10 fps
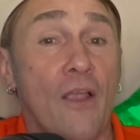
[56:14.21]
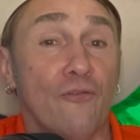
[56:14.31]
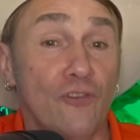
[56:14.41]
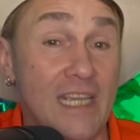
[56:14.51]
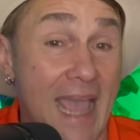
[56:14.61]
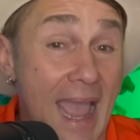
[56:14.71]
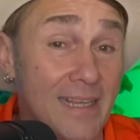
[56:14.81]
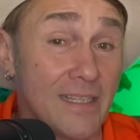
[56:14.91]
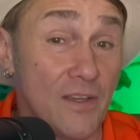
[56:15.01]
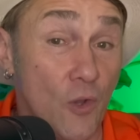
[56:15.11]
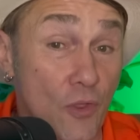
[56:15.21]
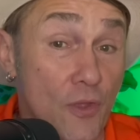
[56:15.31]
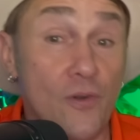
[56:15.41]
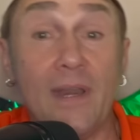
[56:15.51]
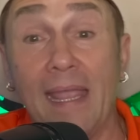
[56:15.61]
reacting on
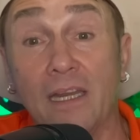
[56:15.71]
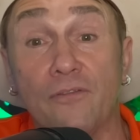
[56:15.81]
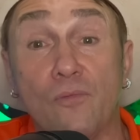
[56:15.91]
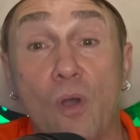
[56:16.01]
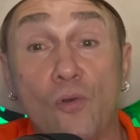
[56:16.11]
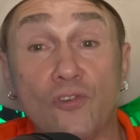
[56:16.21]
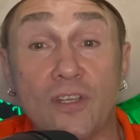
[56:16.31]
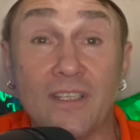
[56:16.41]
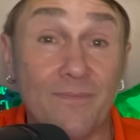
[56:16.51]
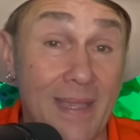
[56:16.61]
their negative emotions,